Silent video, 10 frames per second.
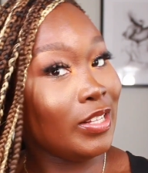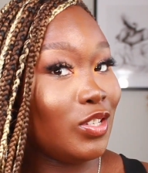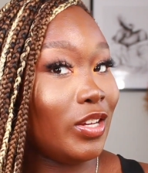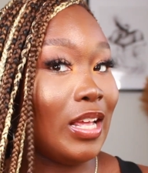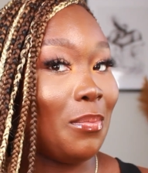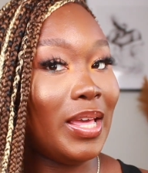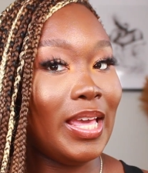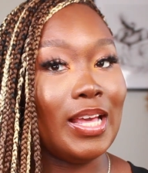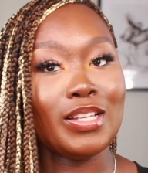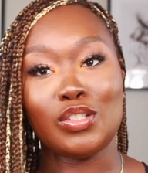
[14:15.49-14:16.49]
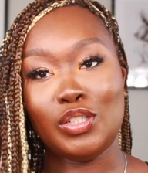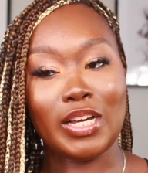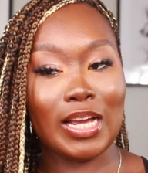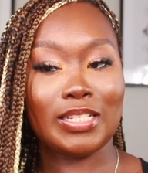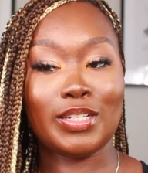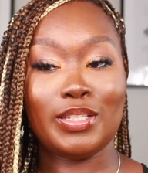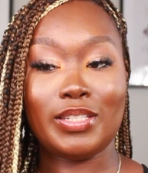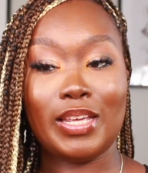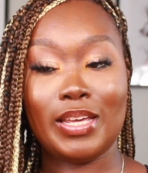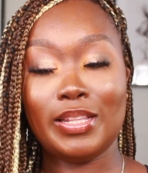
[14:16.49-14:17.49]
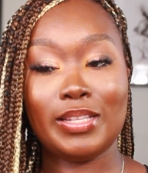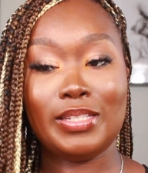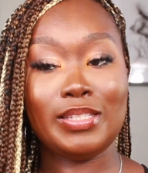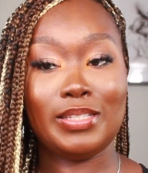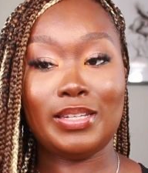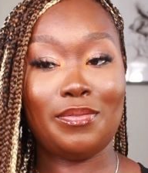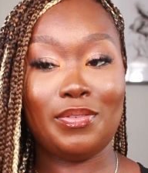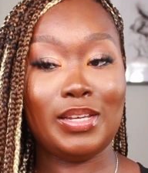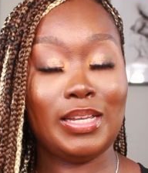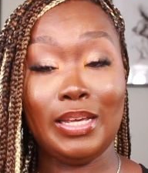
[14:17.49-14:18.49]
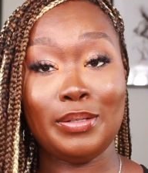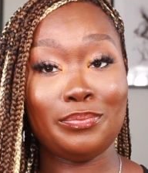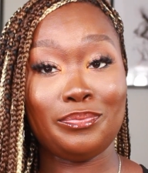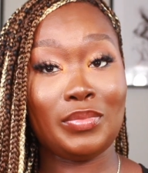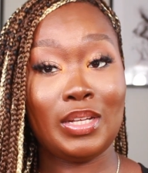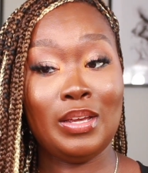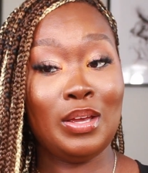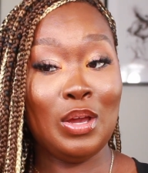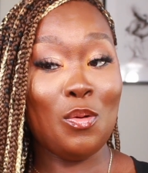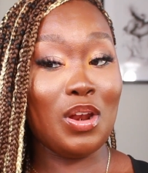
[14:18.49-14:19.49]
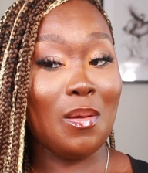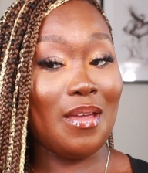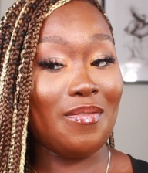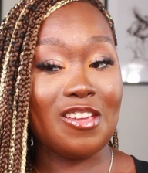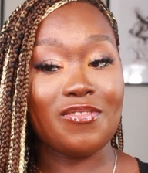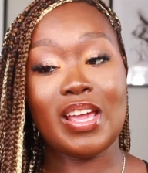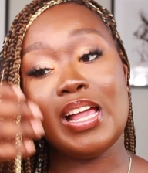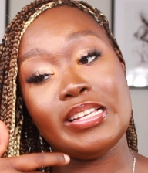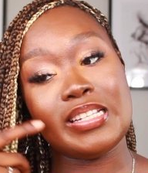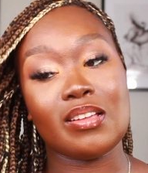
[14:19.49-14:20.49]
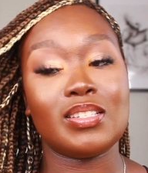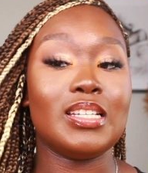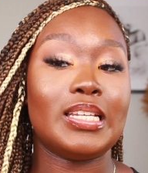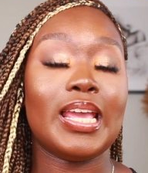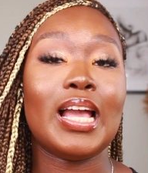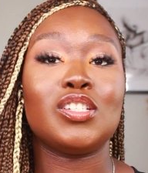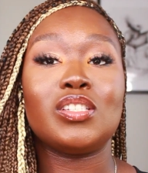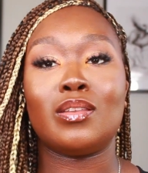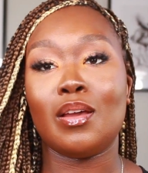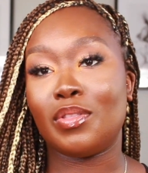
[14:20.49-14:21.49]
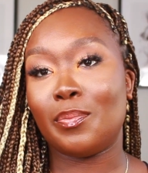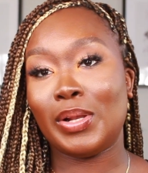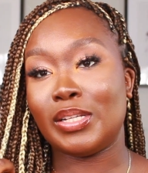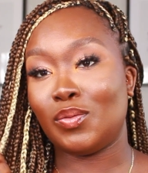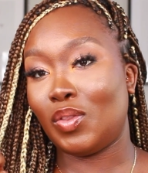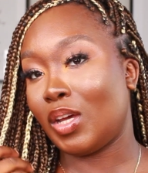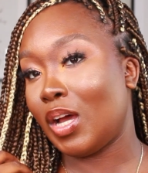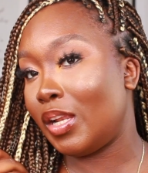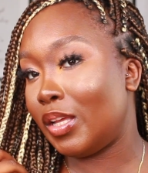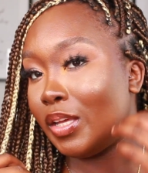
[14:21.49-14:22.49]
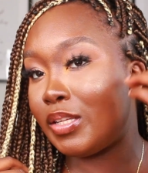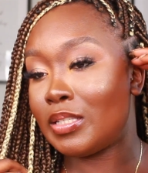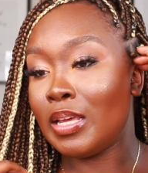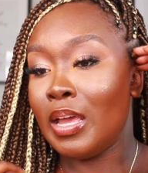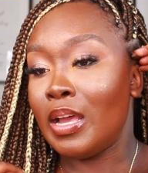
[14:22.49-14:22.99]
Took down my hair so you guys could see it. This is definitely one of my favorite hairstyles today. I just love the blend of the colors.